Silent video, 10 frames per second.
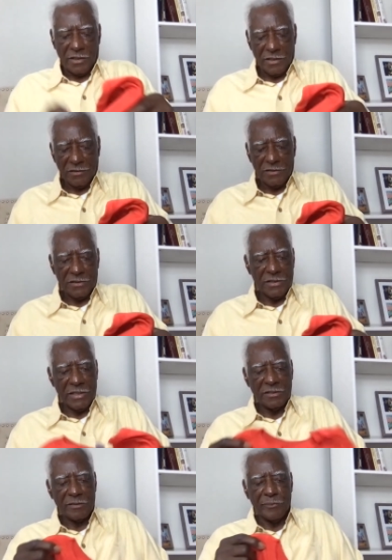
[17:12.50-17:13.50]
uh, is
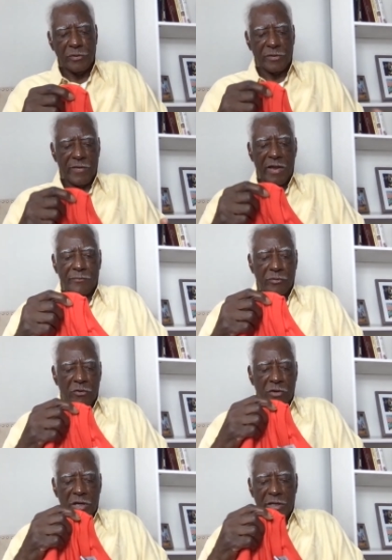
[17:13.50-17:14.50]
in support of our
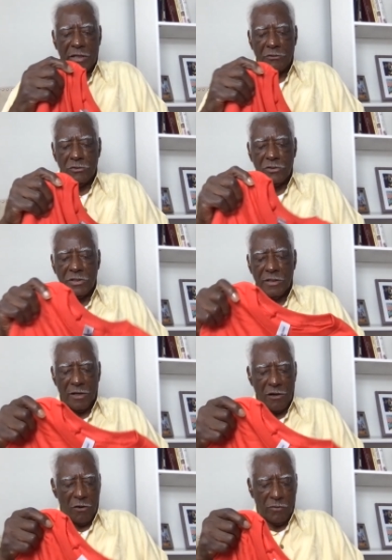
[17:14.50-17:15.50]
program. I know you get
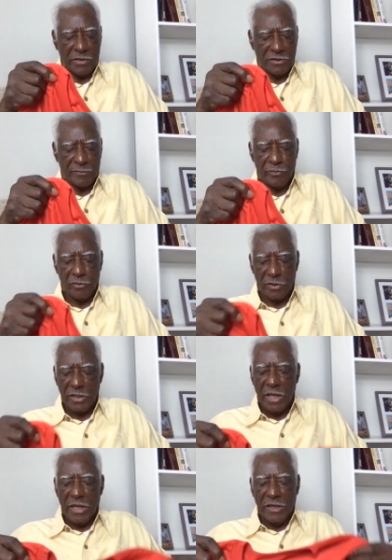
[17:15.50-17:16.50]
always support.
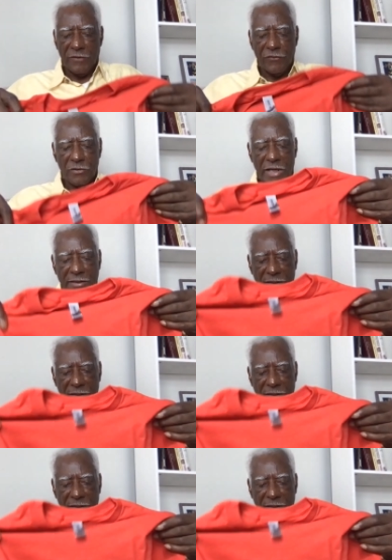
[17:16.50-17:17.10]
If you would like